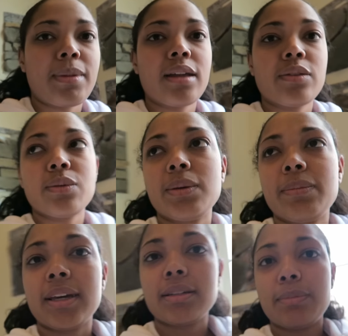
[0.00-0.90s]
the bathroom, we
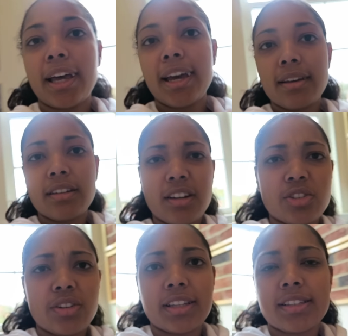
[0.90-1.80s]
picked black. And I'll
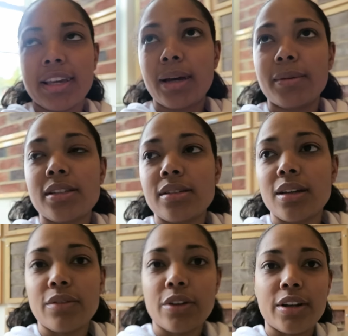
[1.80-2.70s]
show you guys the cabinets and
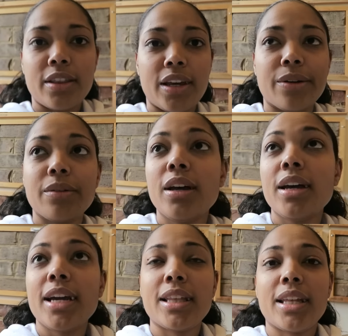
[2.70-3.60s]
stuff. They're in there.
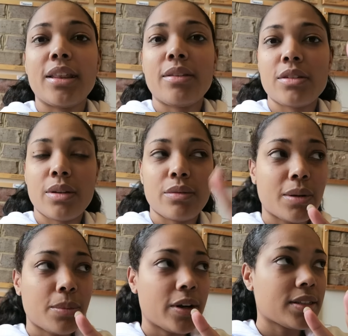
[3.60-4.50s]
And then, so the
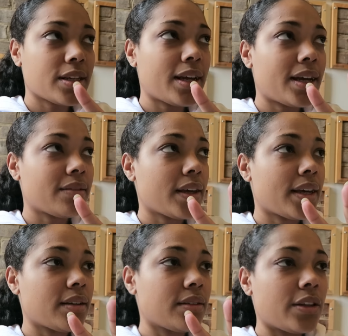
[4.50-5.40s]
front part's gonna have
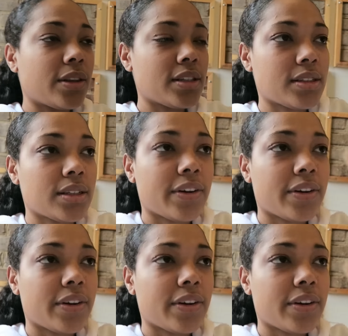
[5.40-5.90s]
like, oh, this is